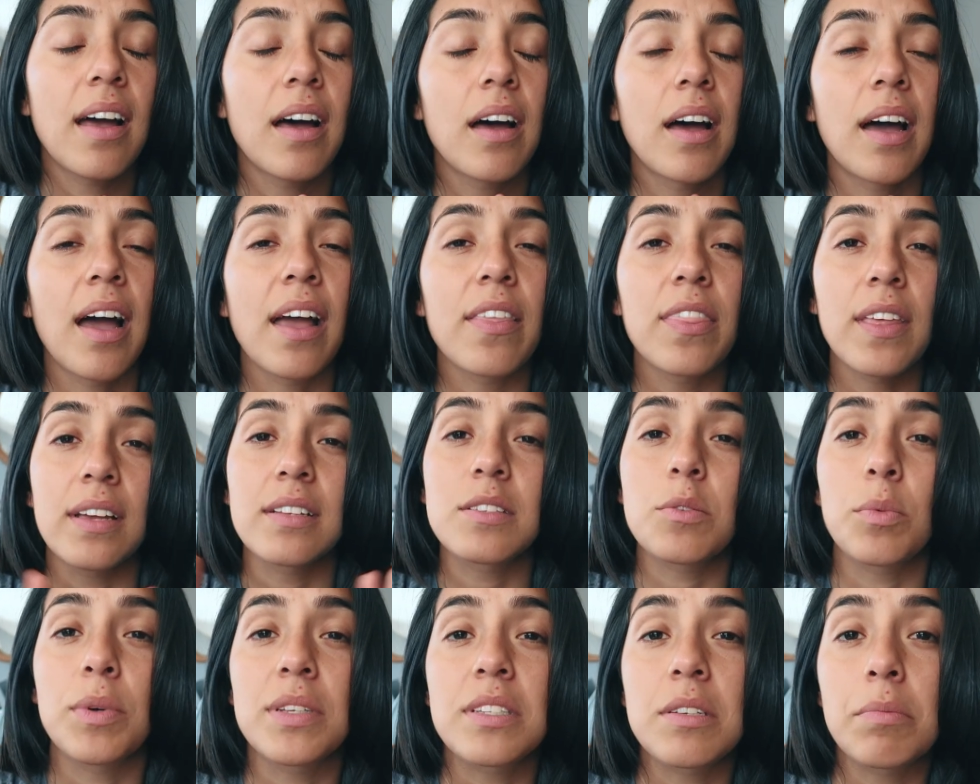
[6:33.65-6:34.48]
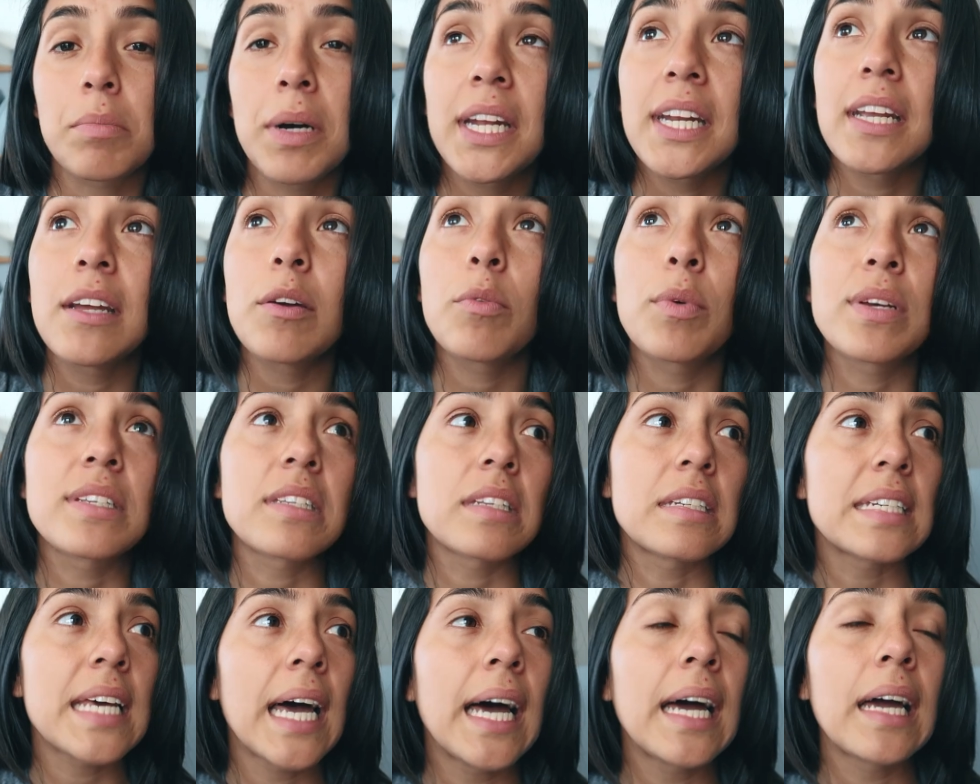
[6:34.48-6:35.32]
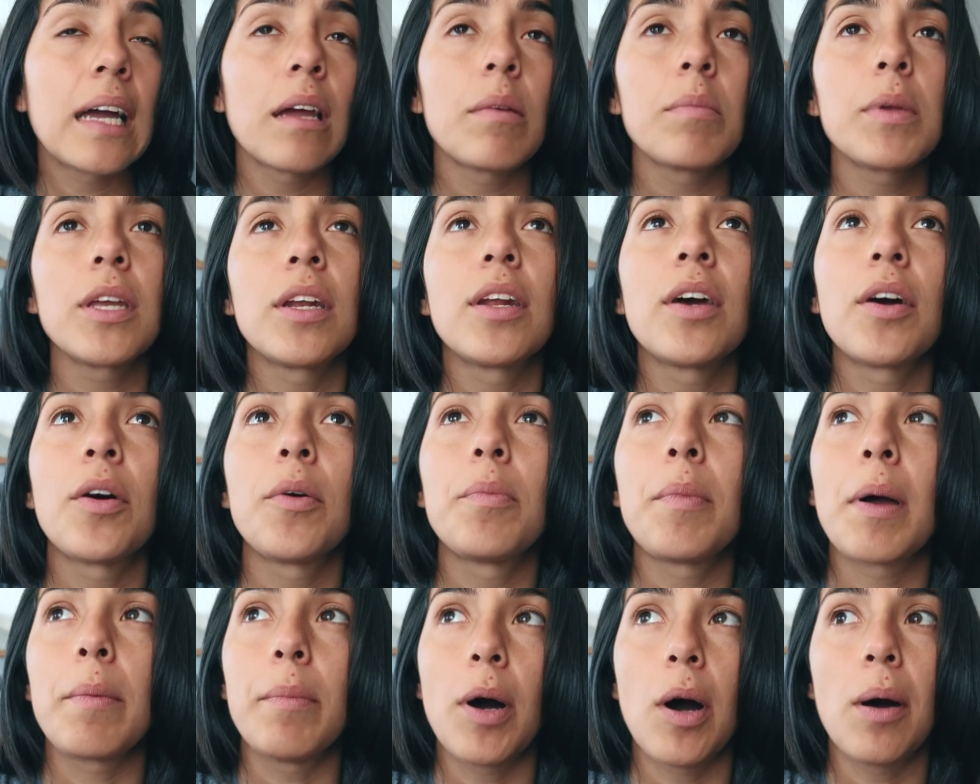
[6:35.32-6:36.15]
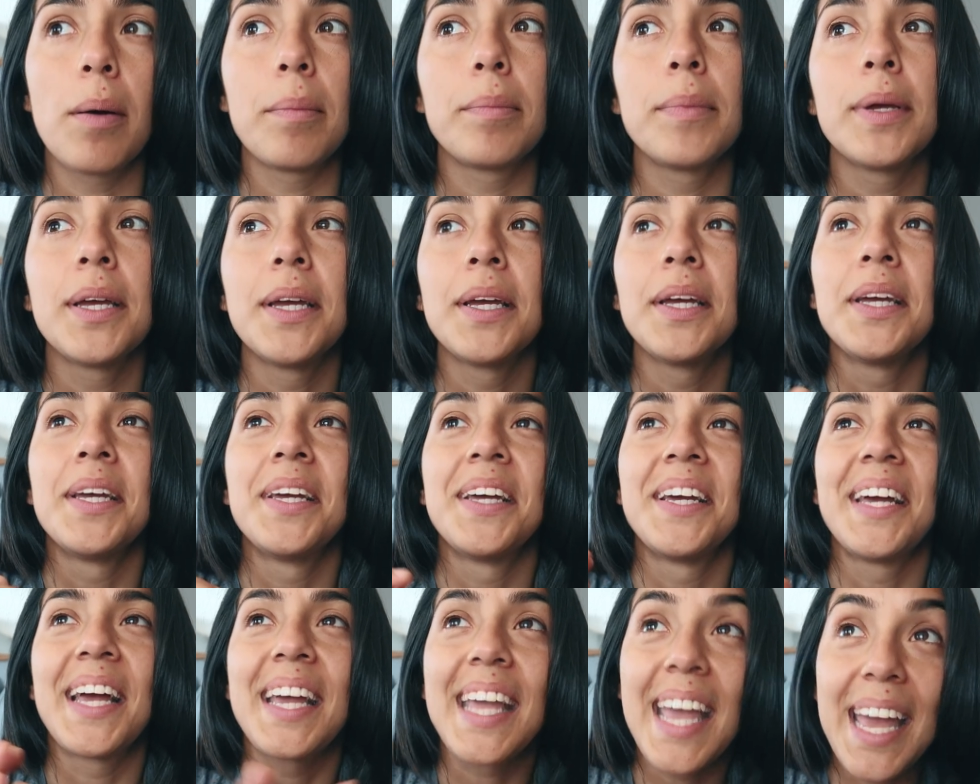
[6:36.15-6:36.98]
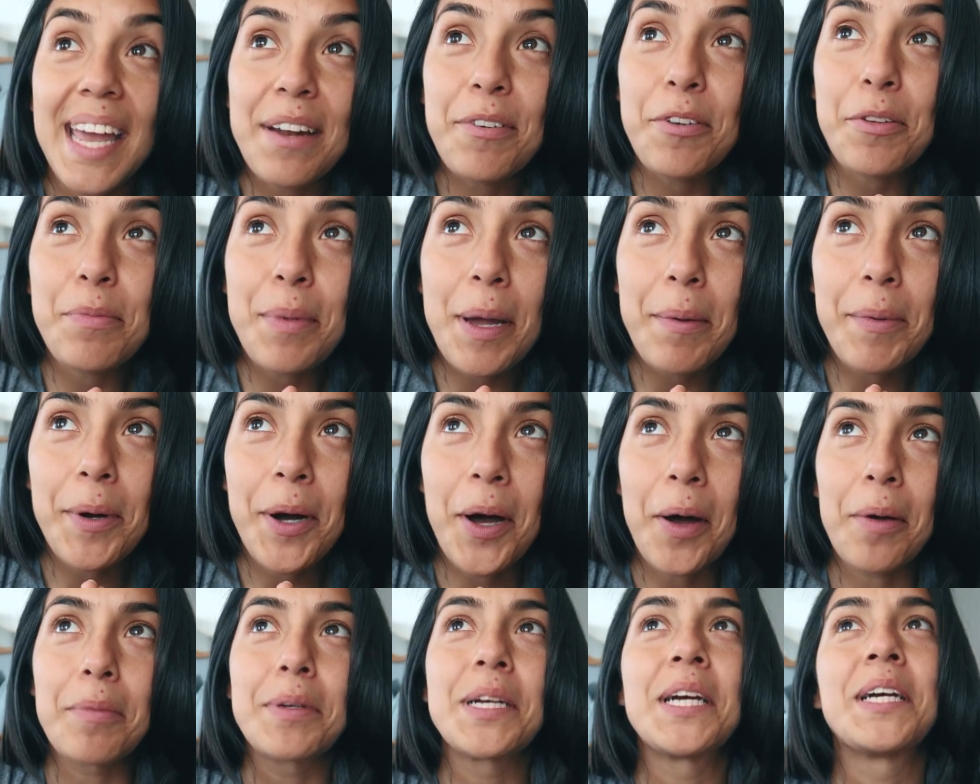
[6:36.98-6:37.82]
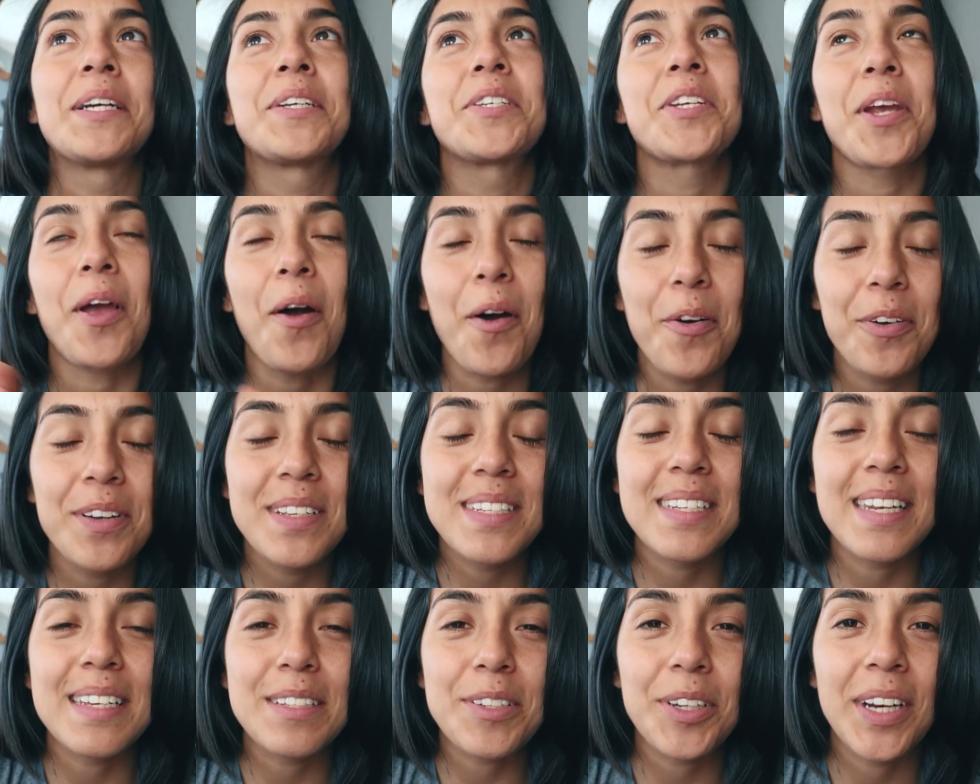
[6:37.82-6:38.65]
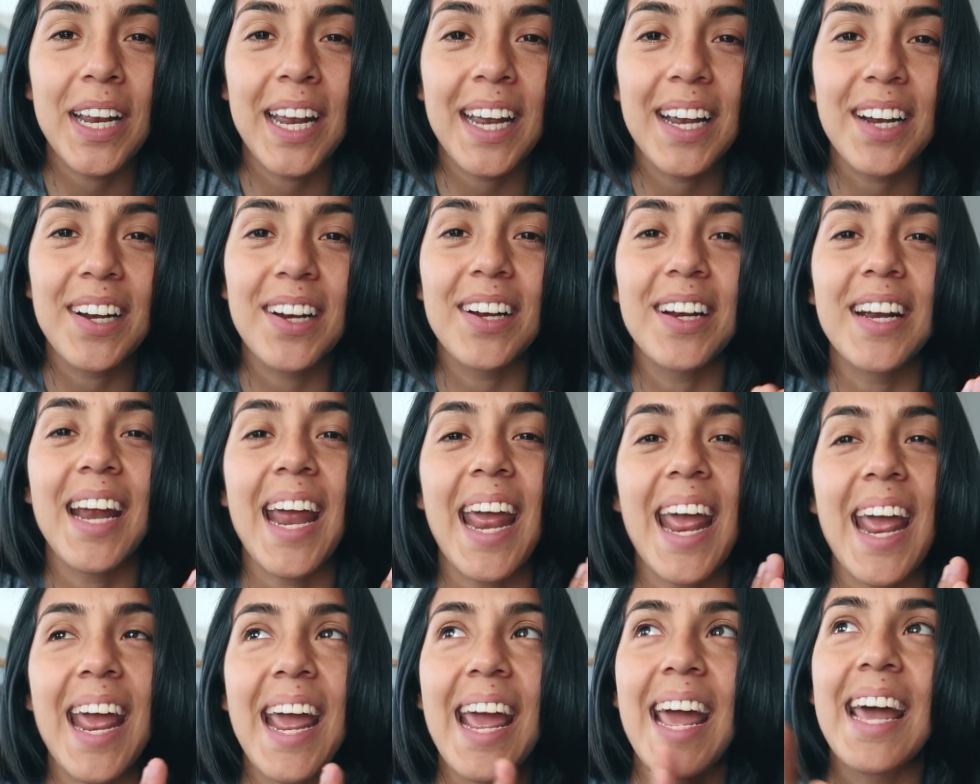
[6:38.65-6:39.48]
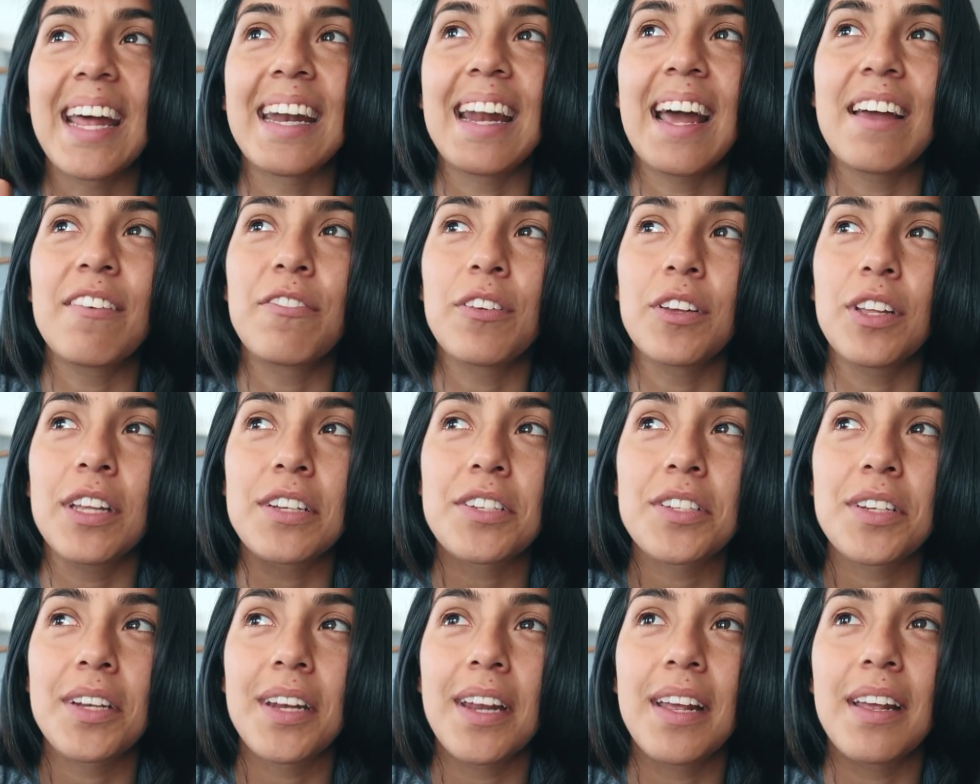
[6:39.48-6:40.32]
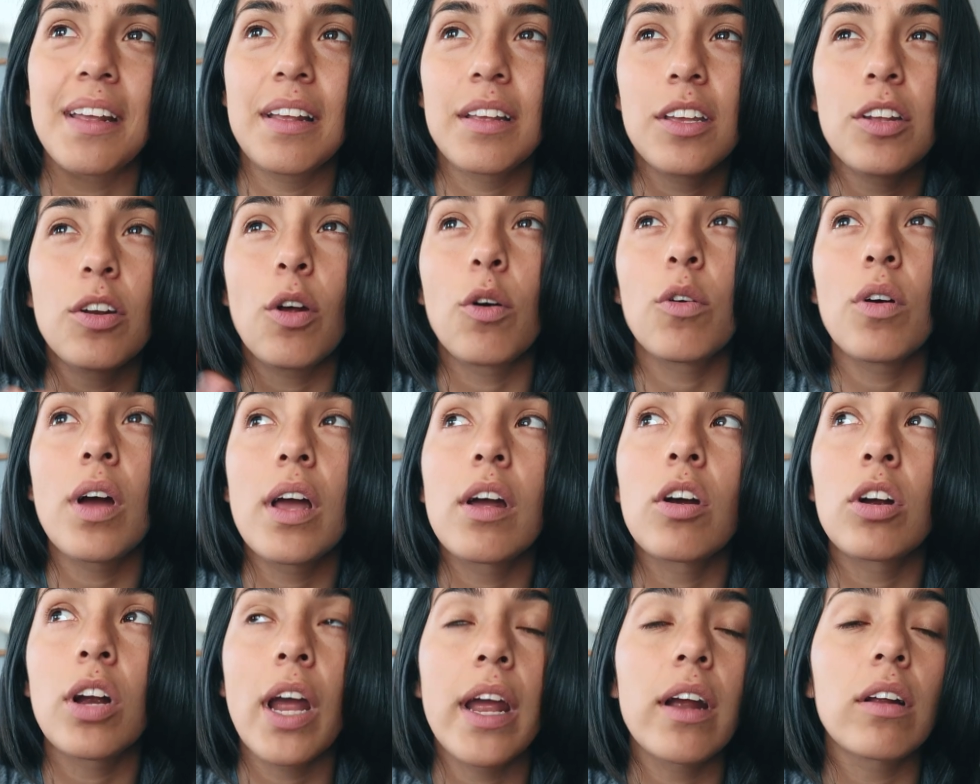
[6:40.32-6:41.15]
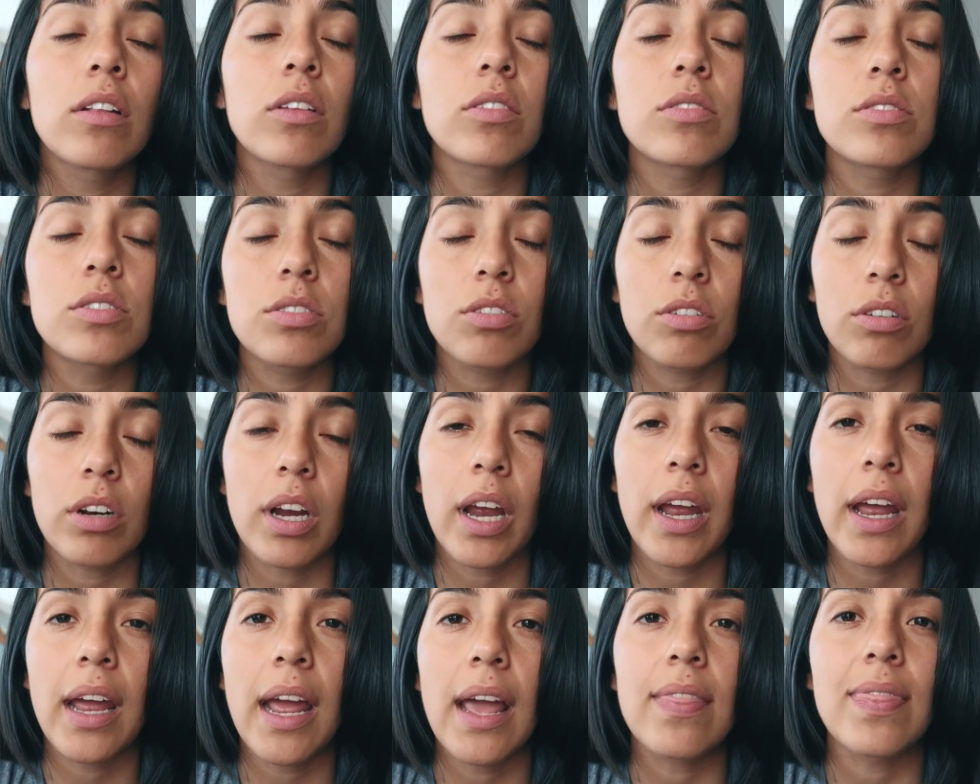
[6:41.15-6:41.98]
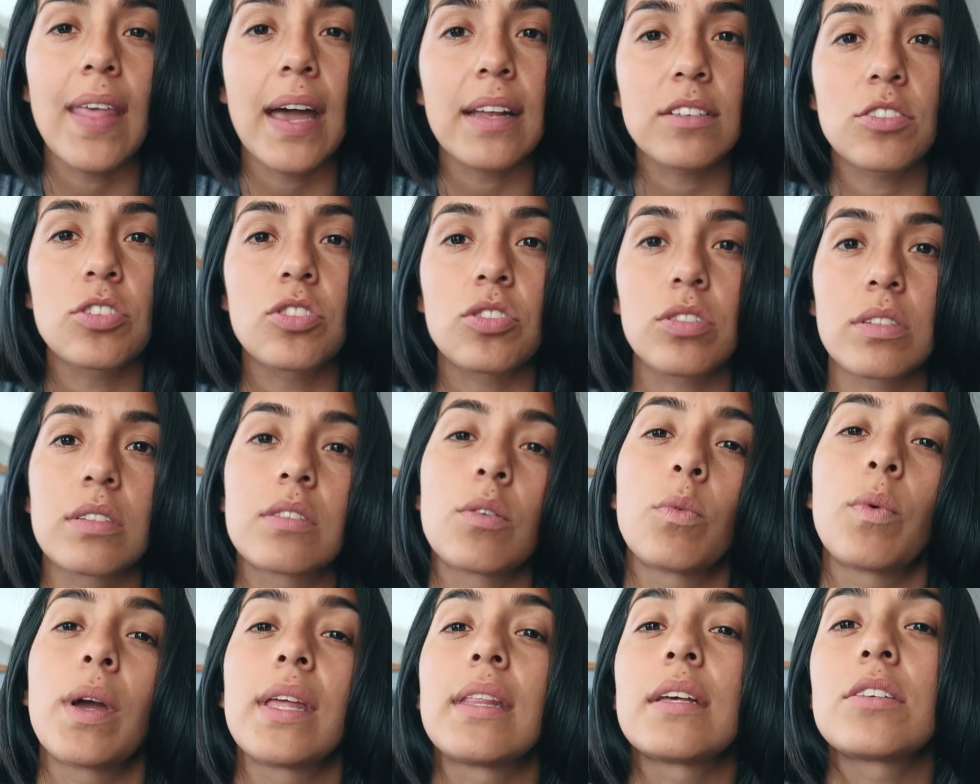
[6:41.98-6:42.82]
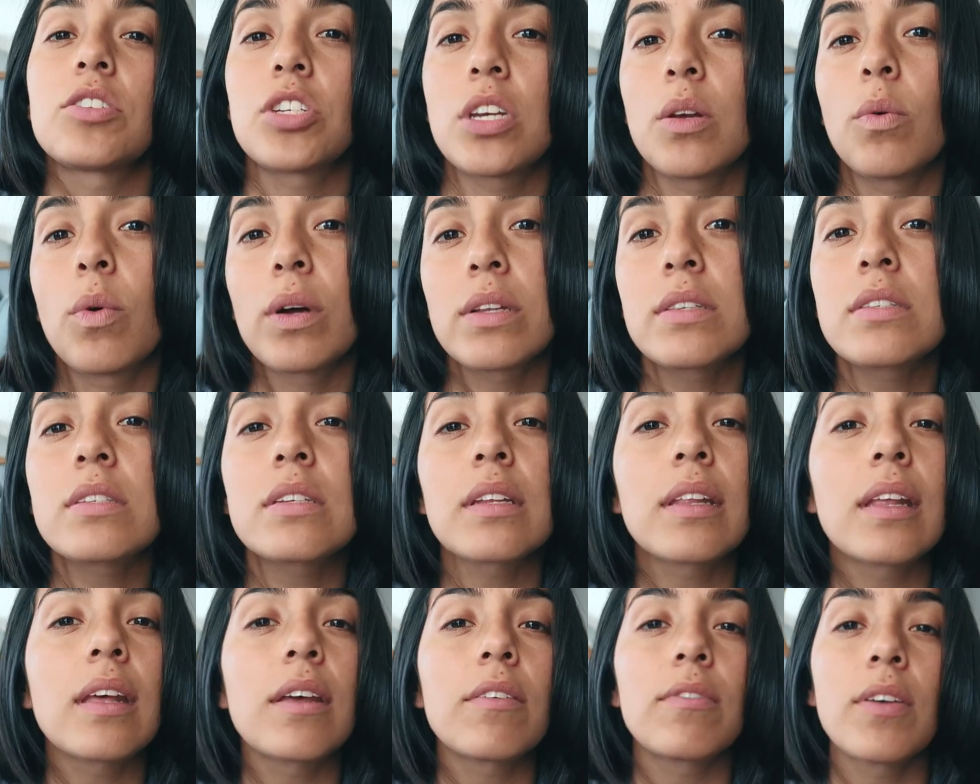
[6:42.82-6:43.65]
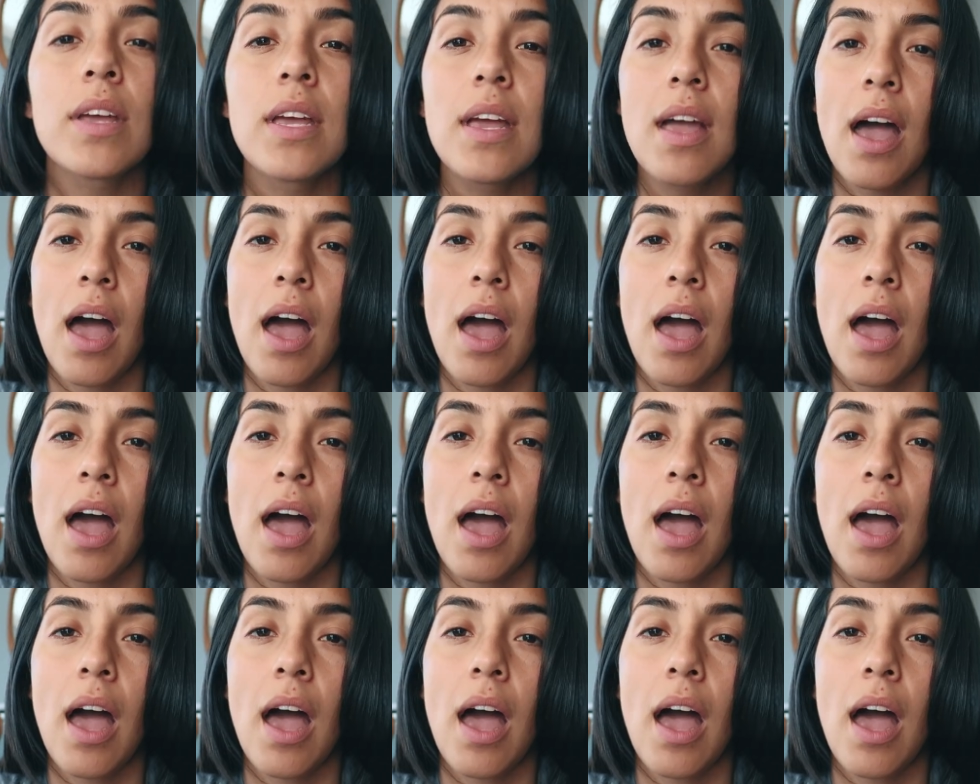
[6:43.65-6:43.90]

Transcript: I think it's a waste of money, a waste of time, you know. My mom, again with my mom, she always dyes her hair and I feel like, you know, her hair looks great and that's just the way that she wants to live.